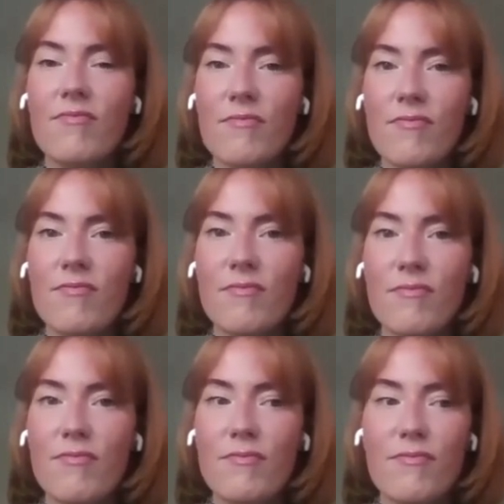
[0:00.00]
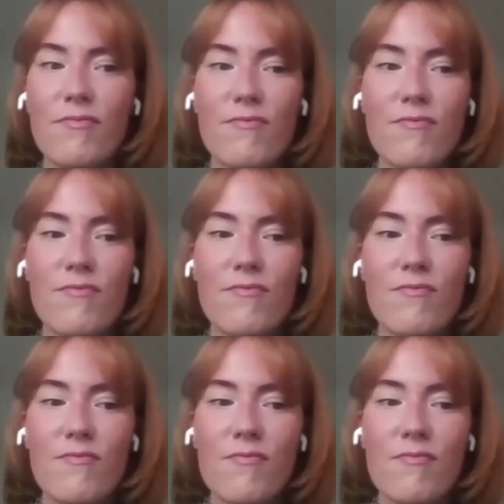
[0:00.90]

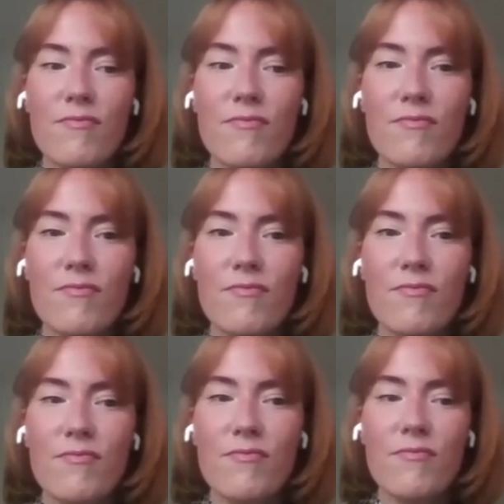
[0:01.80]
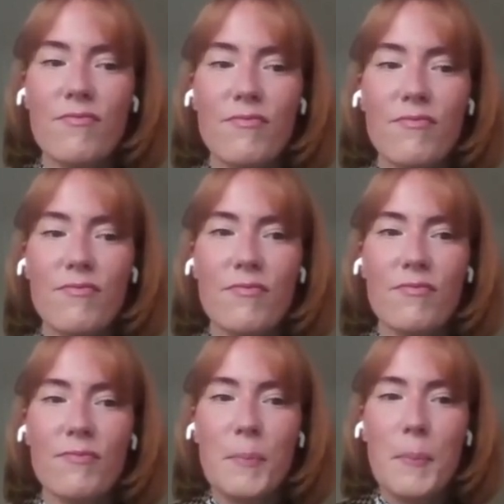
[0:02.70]

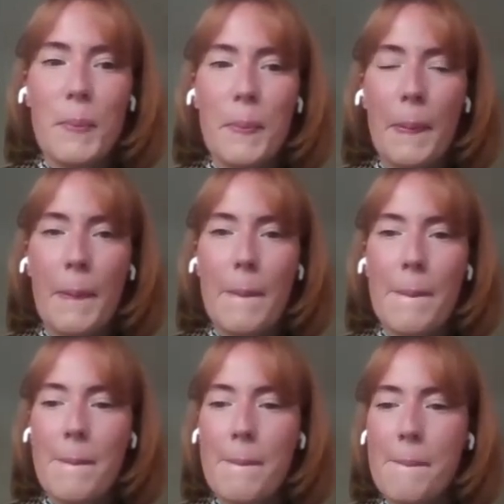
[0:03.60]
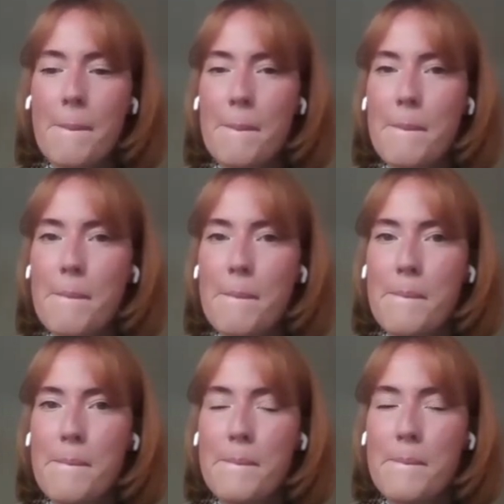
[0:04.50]

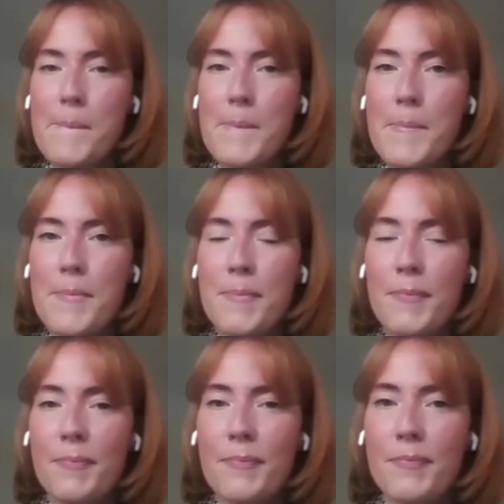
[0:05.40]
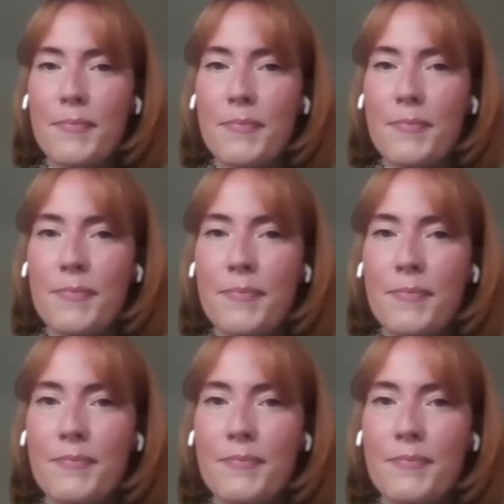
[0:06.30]
No words are spoken by the person on screen.